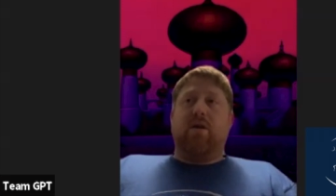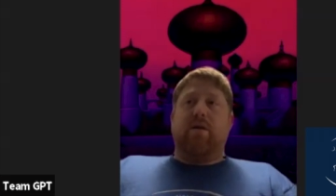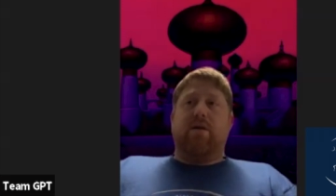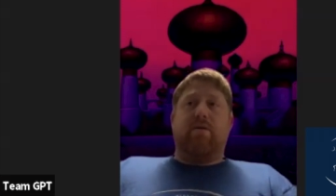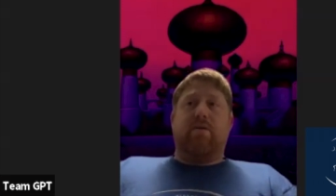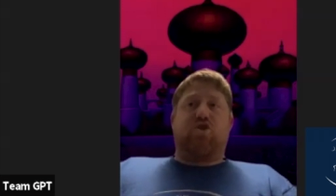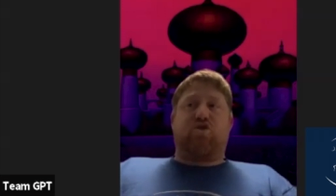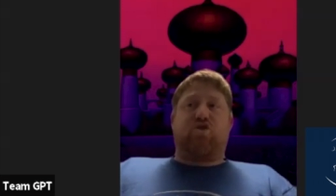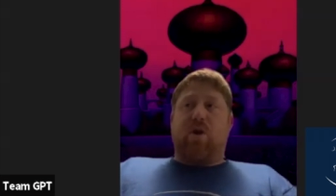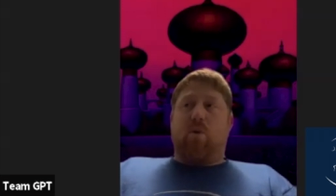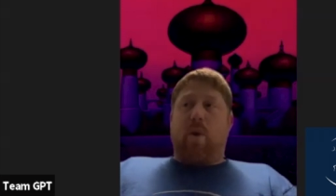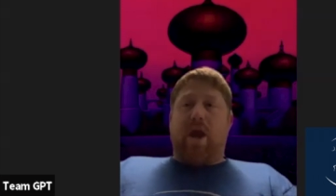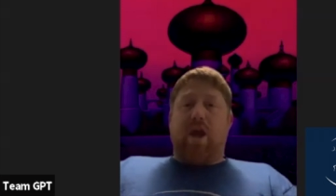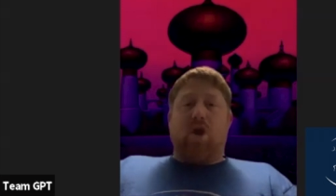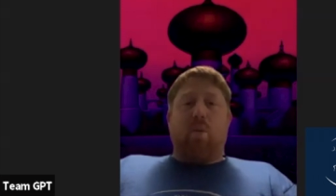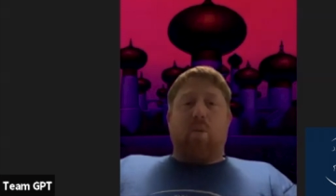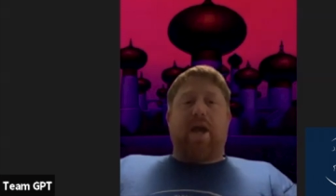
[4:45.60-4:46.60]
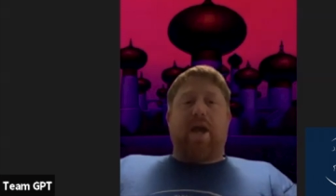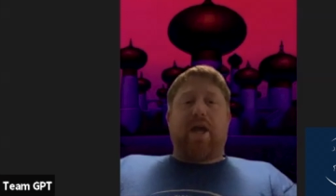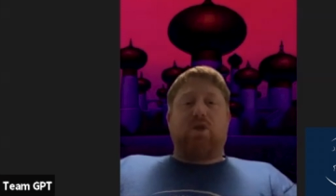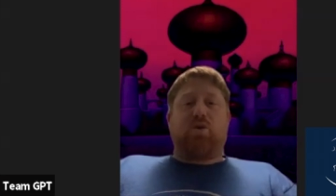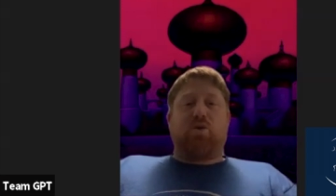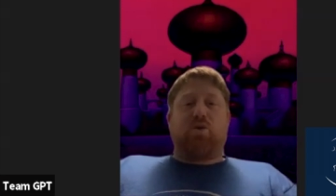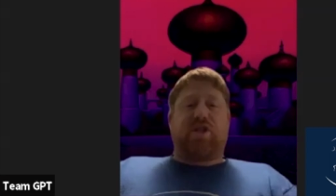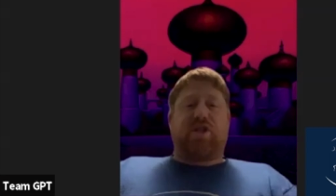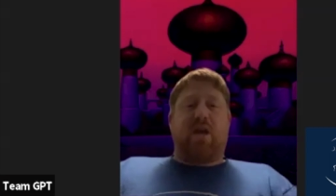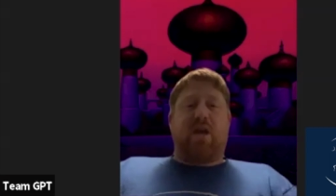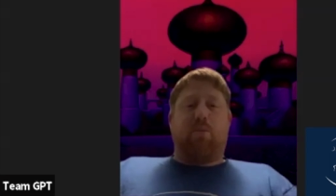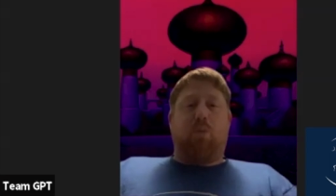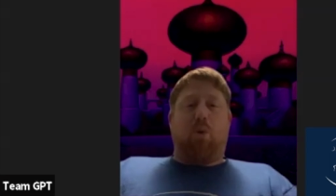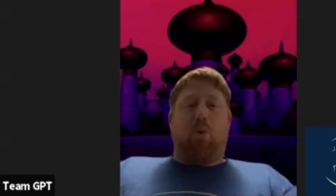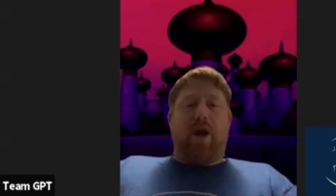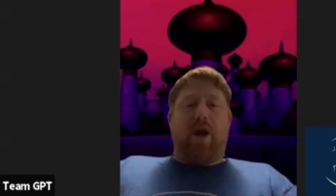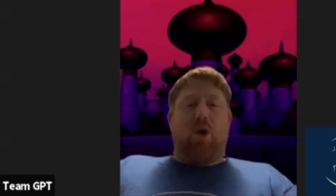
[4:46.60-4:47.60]
straight weight you might get to a sticking
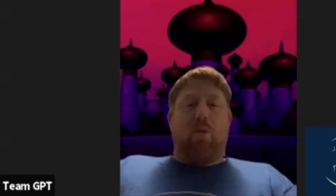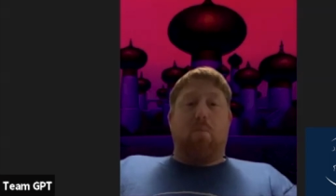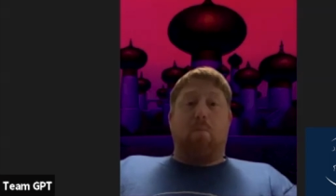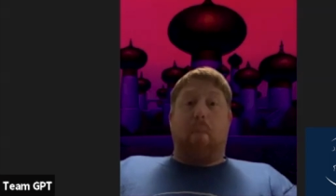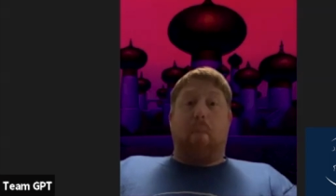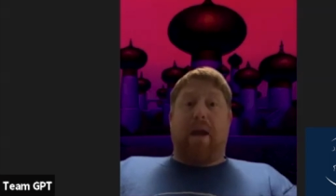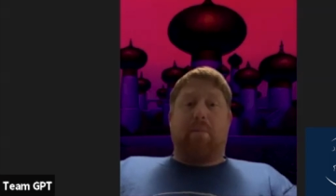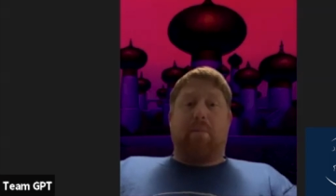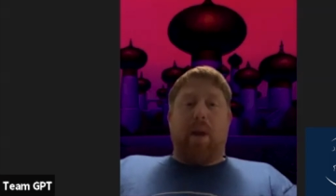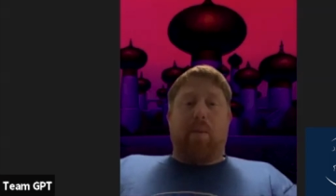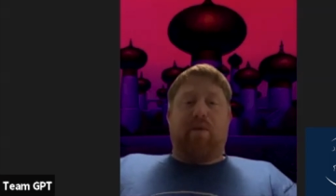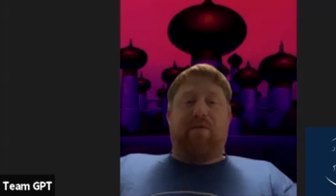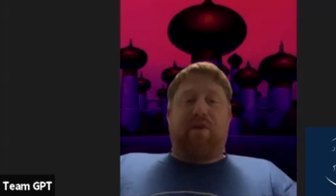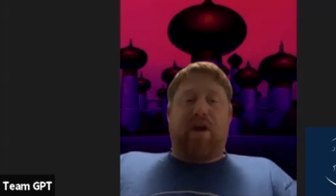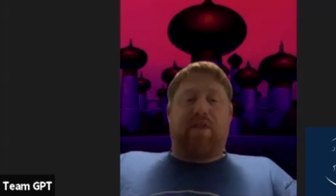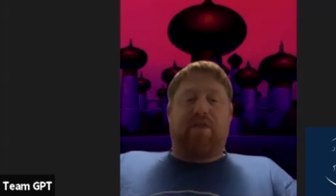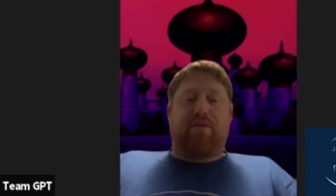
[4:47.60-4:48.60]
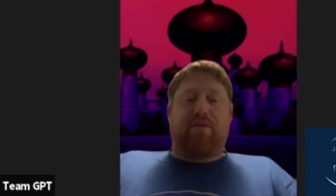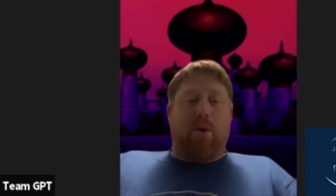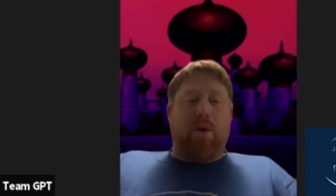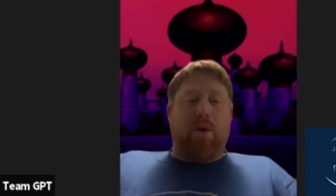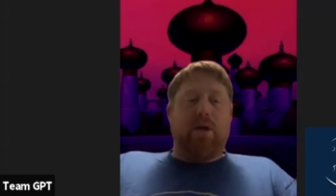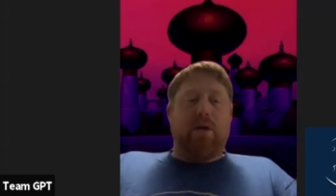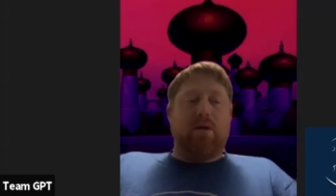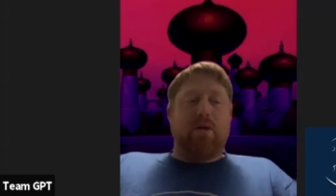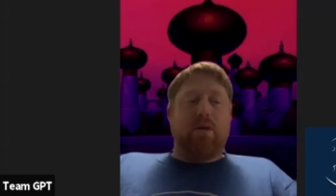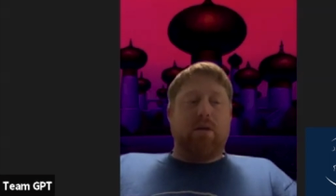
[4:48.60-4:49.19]
point, you might be able to fight through it.